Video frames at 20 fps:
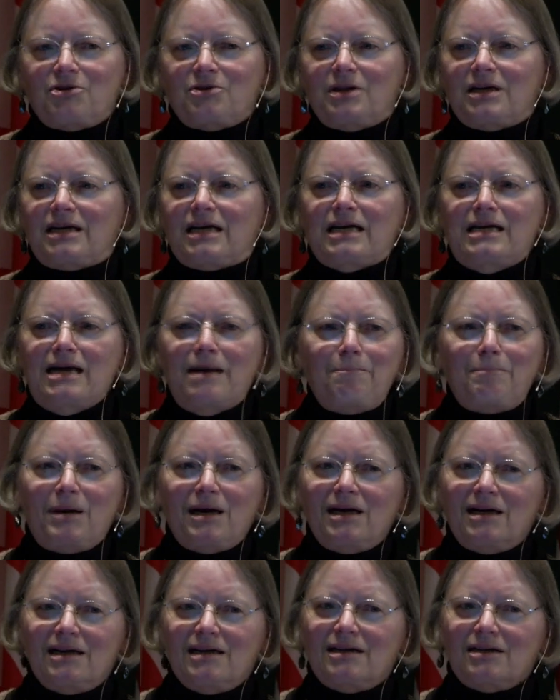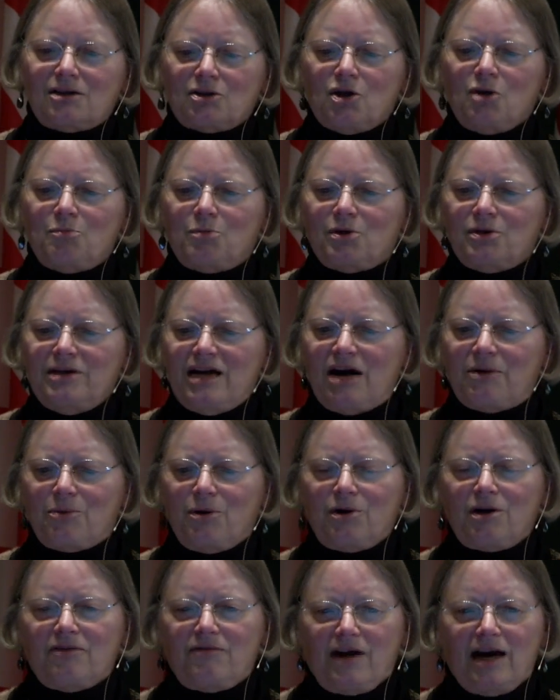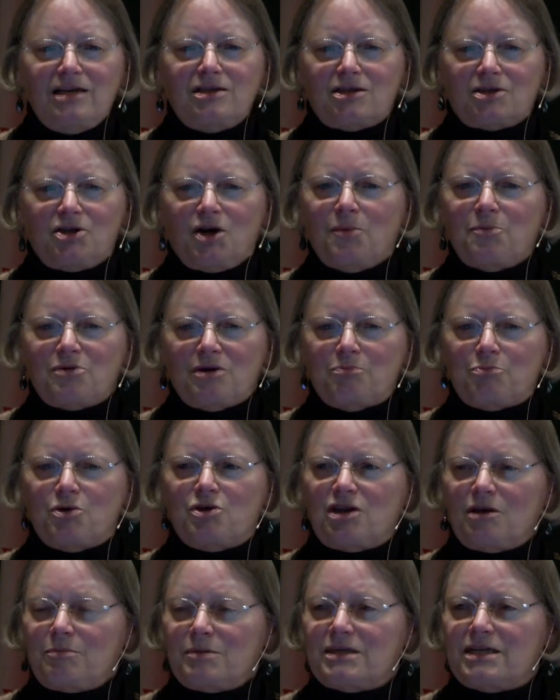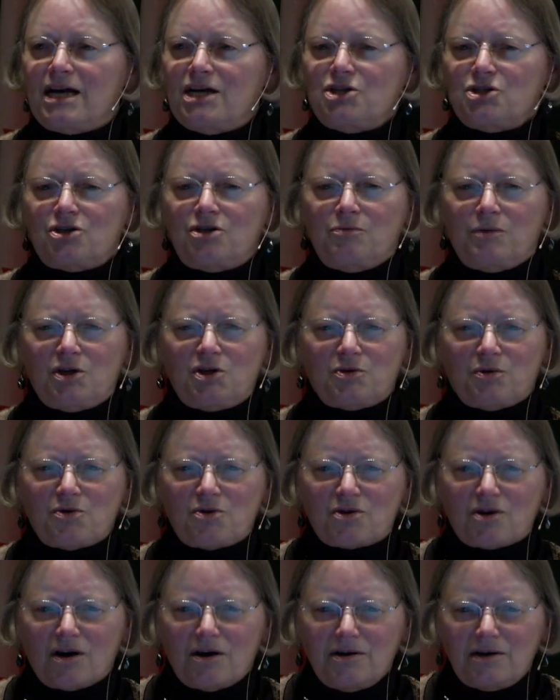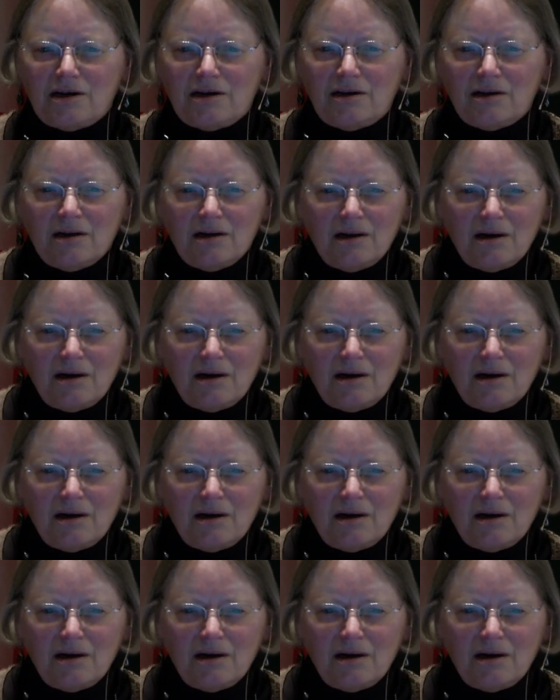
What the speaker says: the GNIP, Global Network of Isotopes in Precipitation, which was started